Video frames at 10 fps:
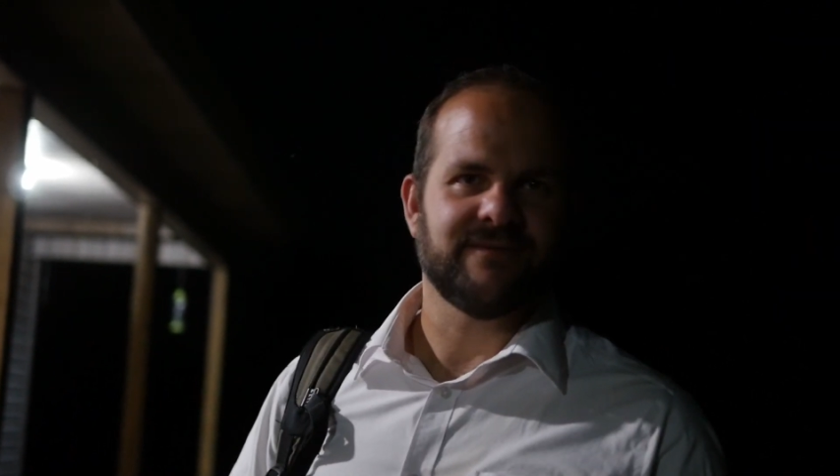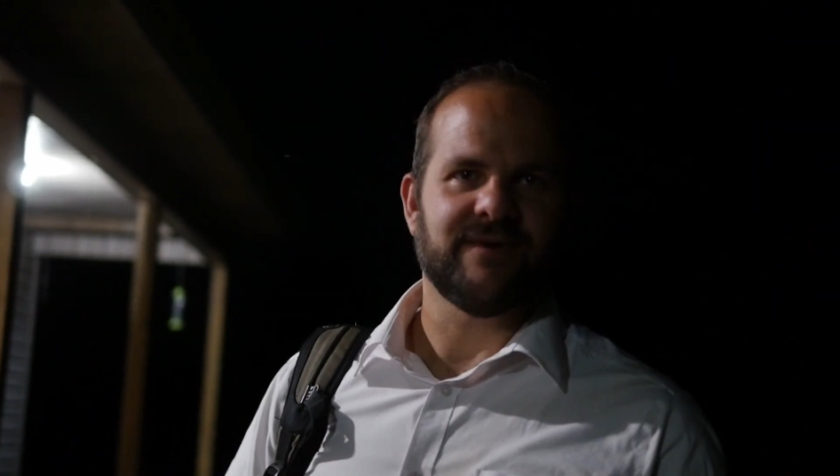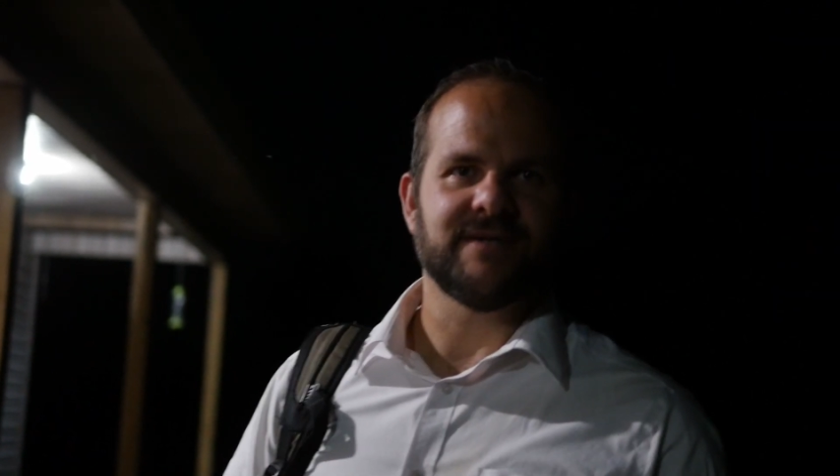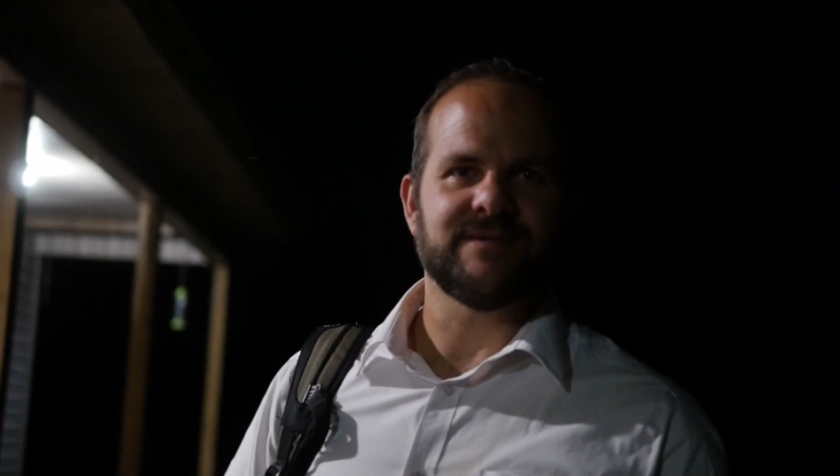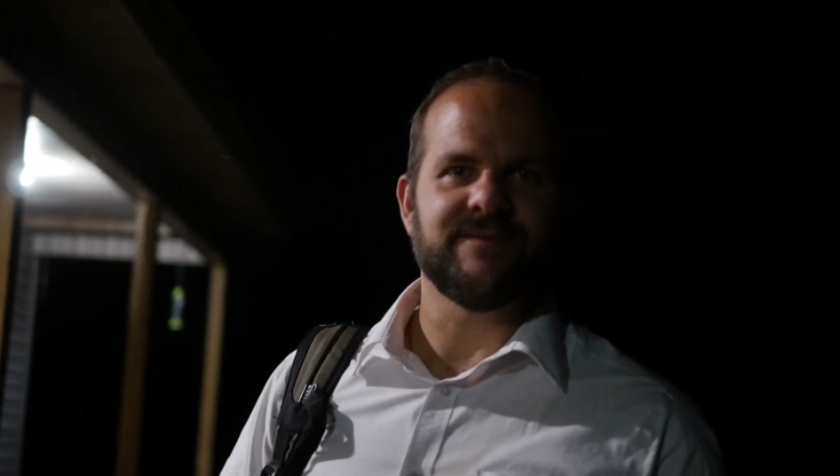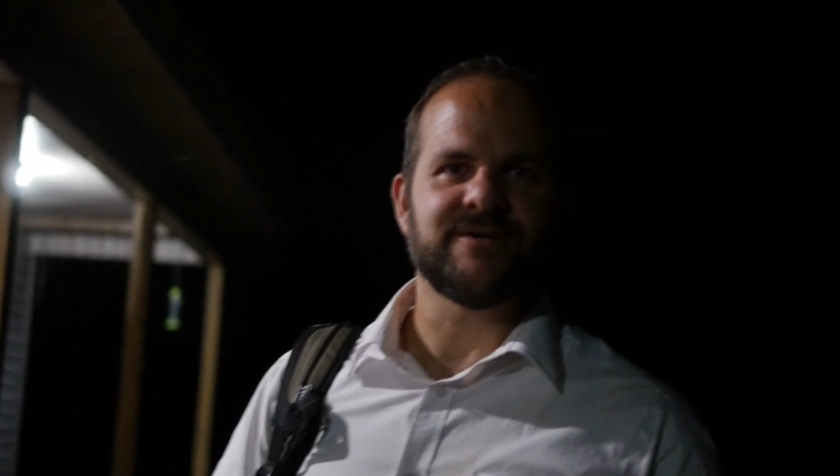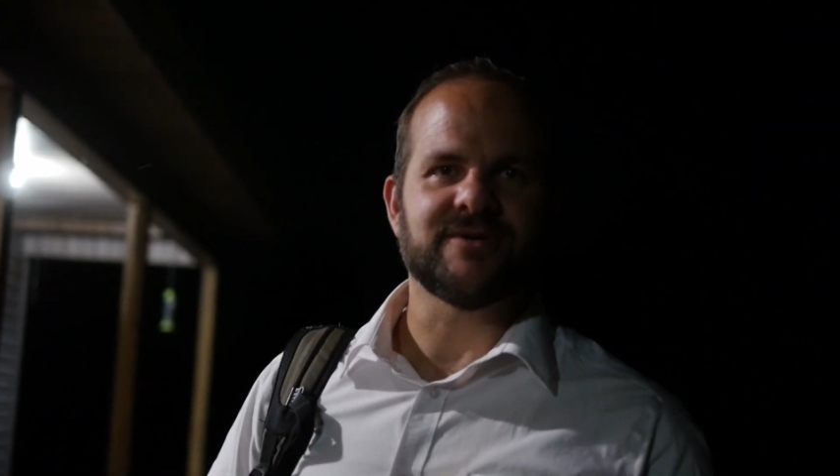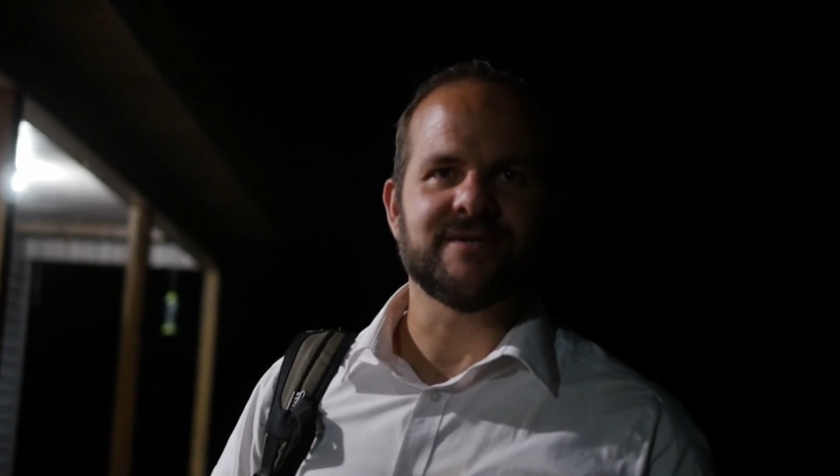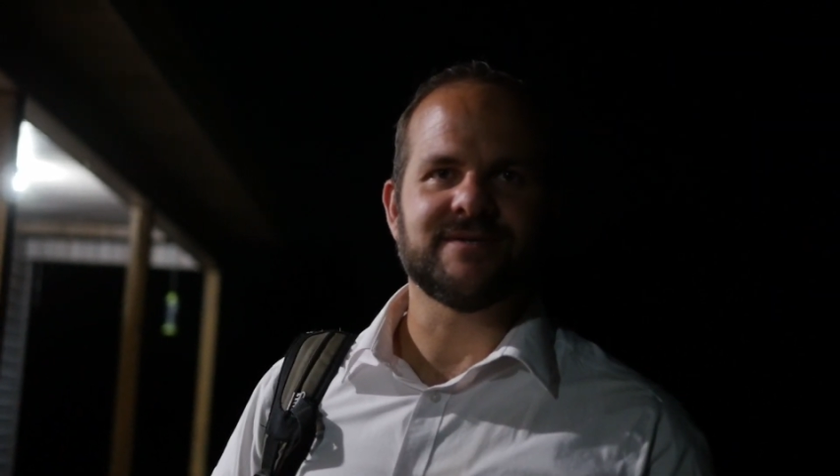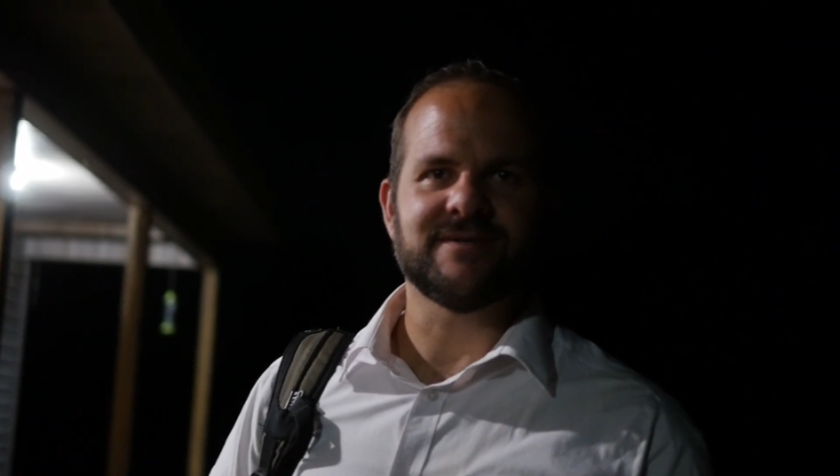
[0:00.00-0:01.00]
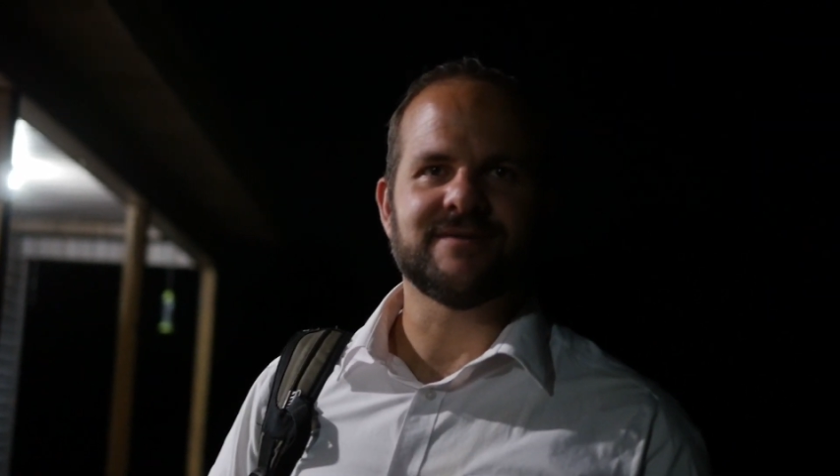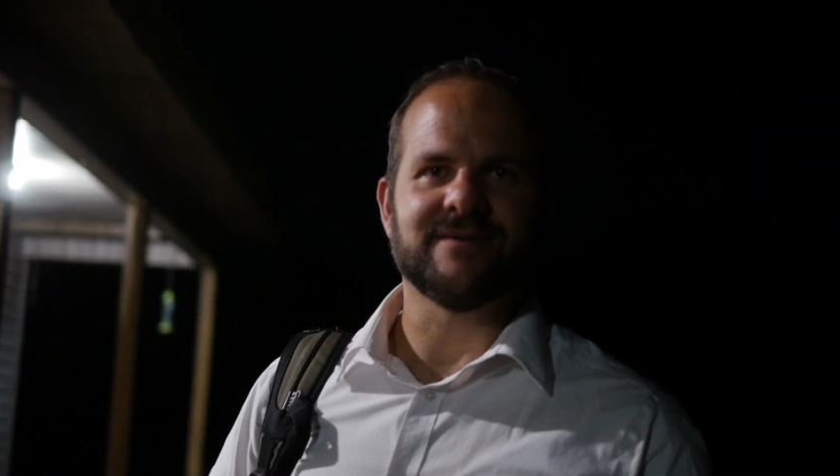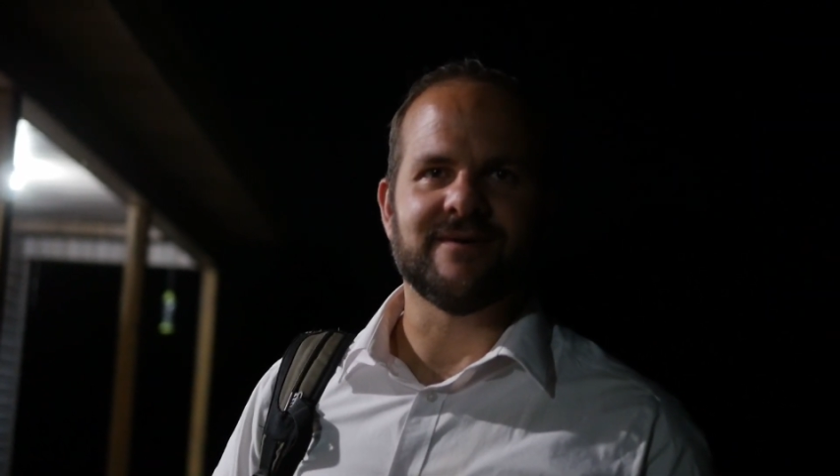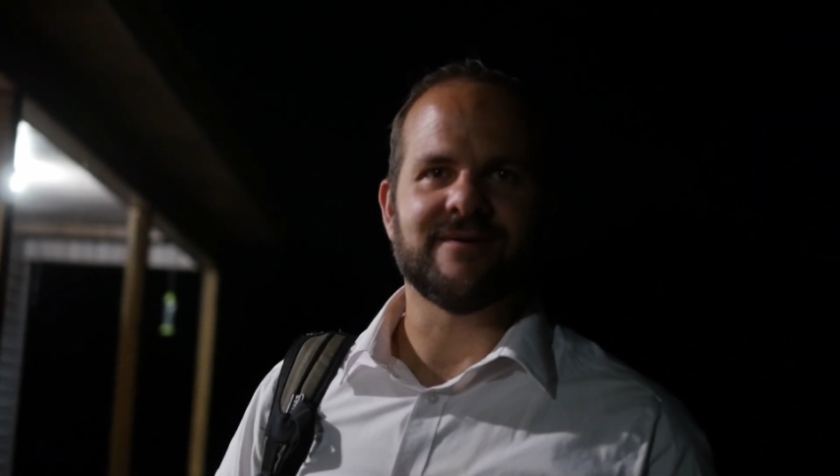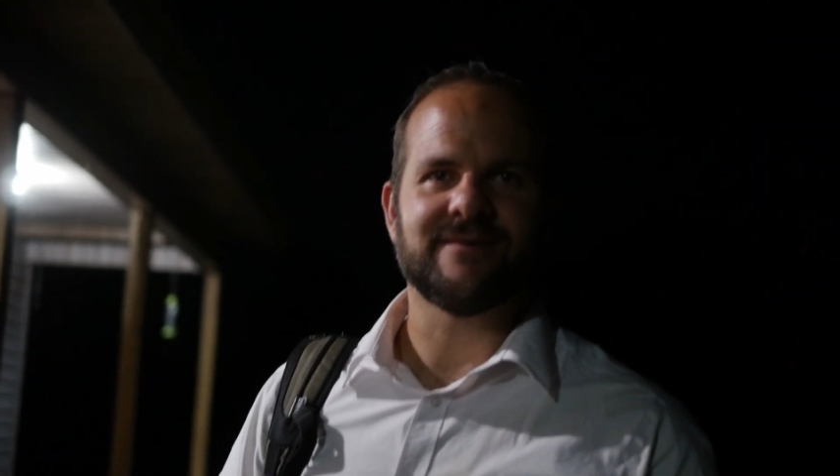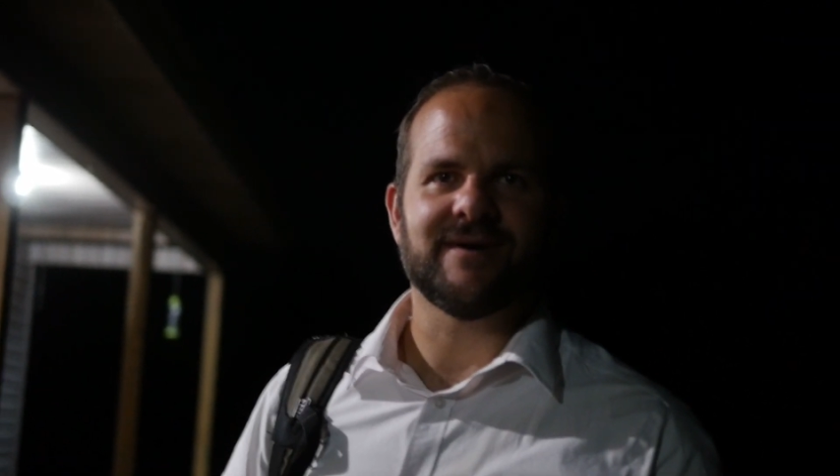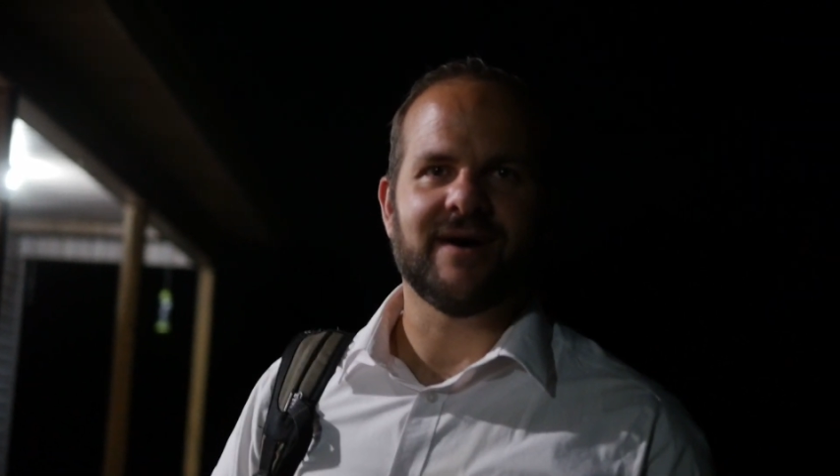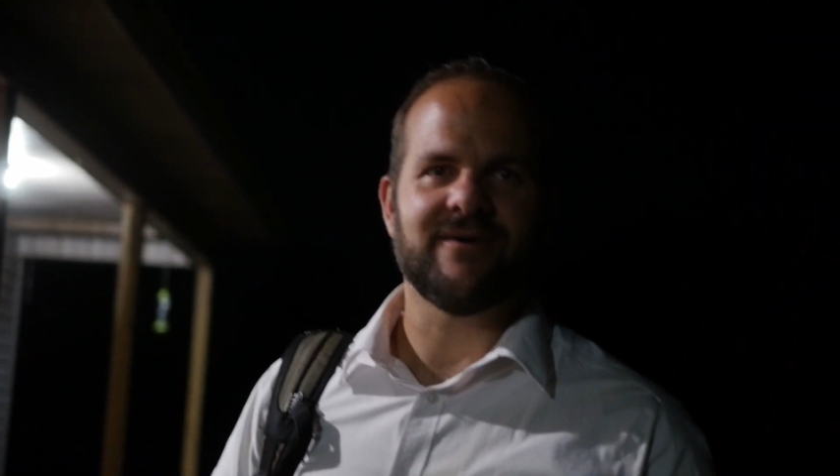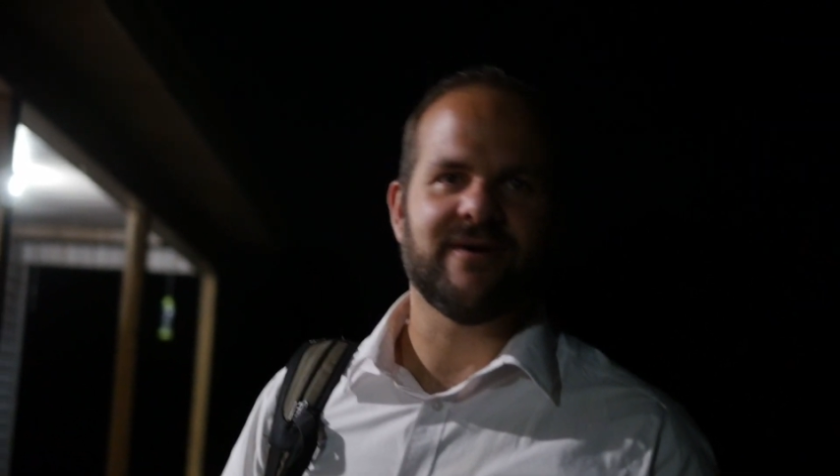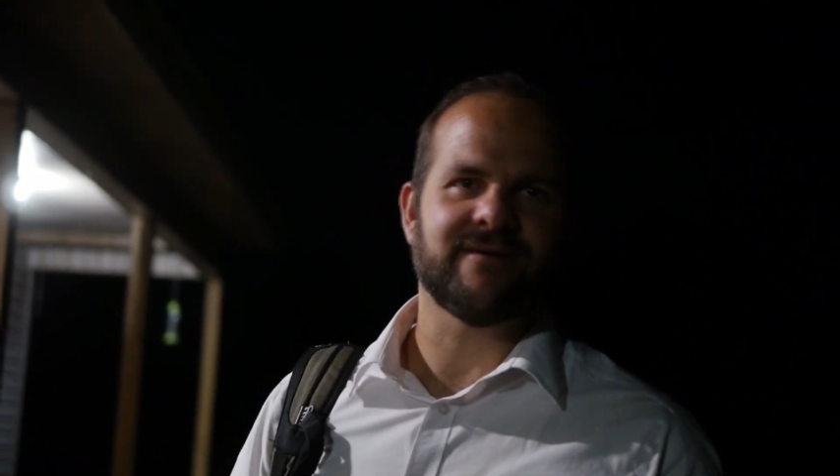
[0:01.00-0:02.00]
find some interest. So I
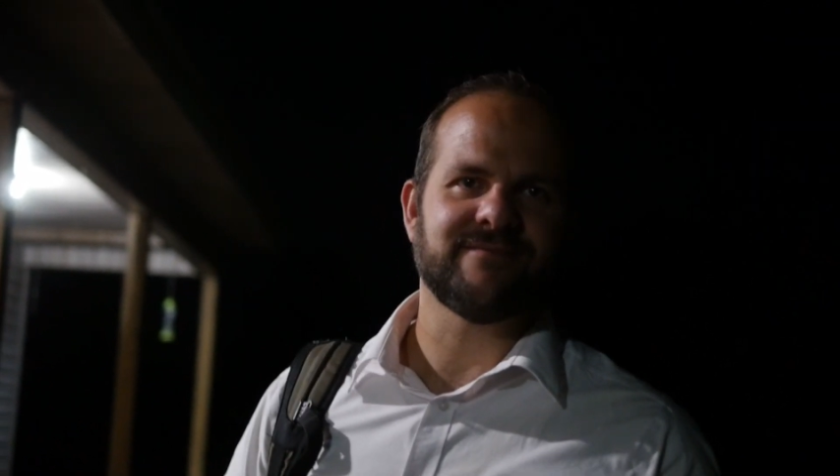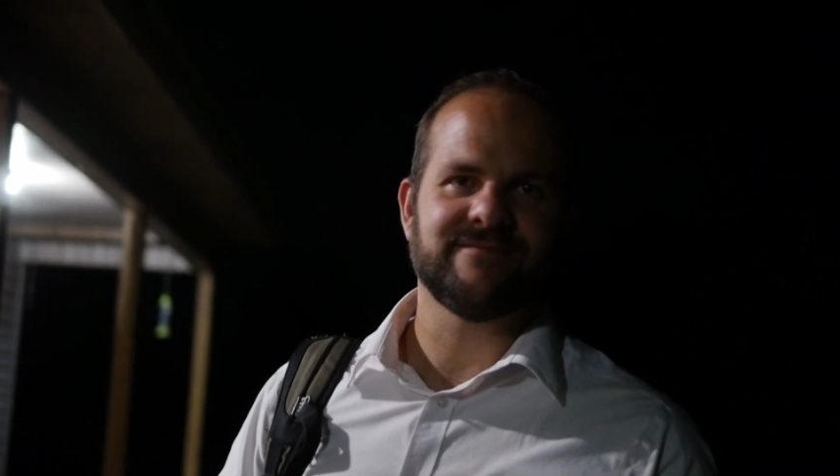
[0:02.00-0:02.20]
don't know.